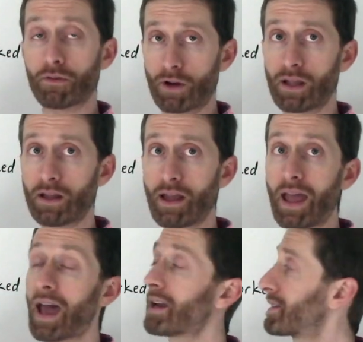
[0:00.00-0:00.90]
3
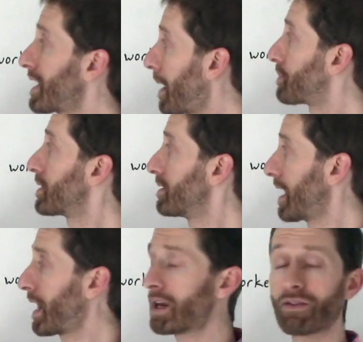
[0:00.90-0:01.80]
except
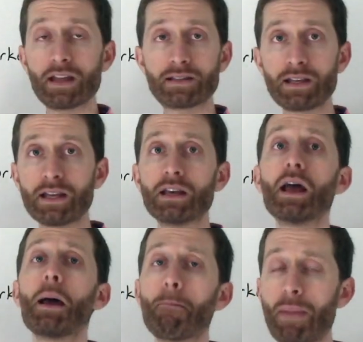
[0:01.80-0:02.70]
negative 18,
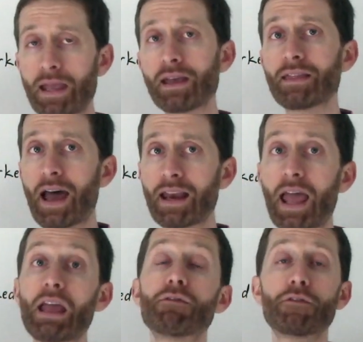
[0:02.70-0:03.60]
making that
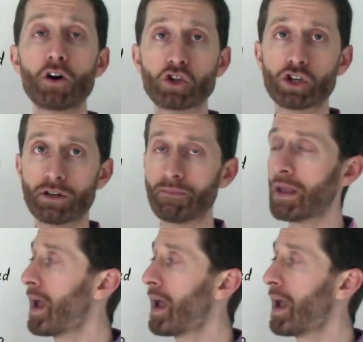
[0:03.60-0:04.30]
a function.